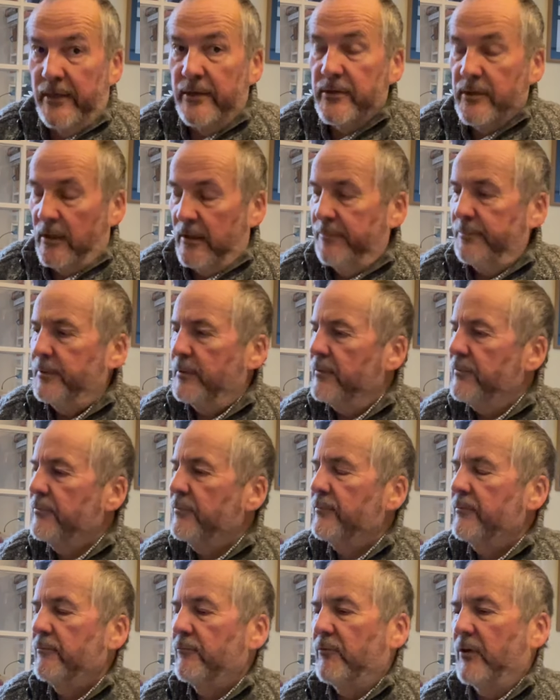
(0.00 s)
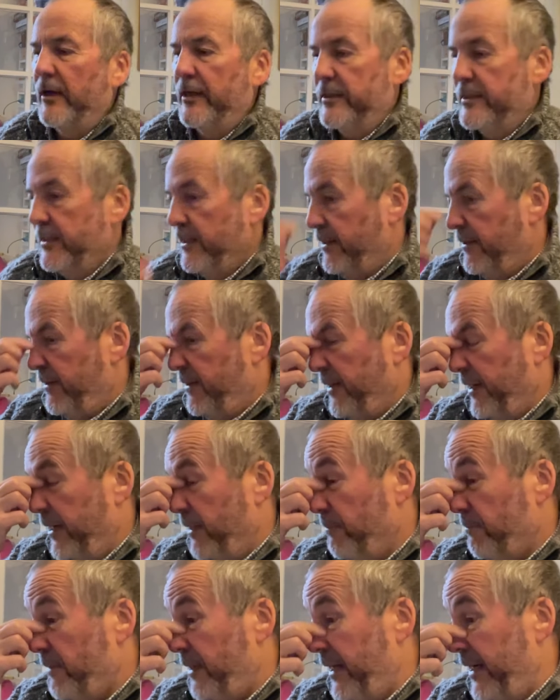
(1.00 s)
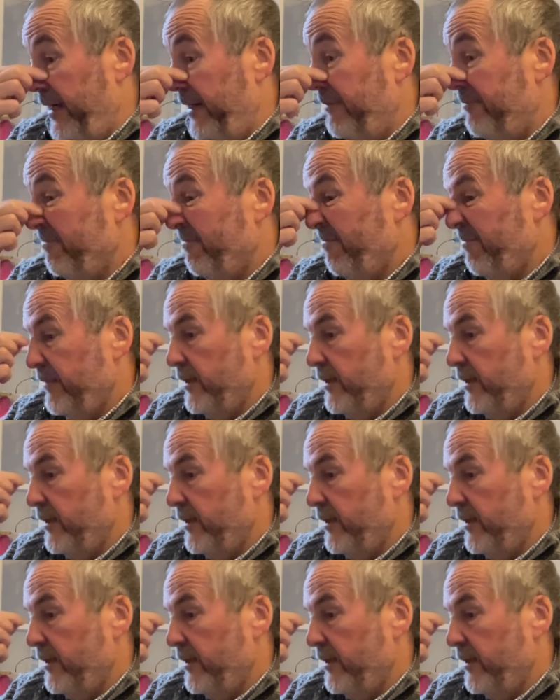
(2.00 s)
type of writer, like me,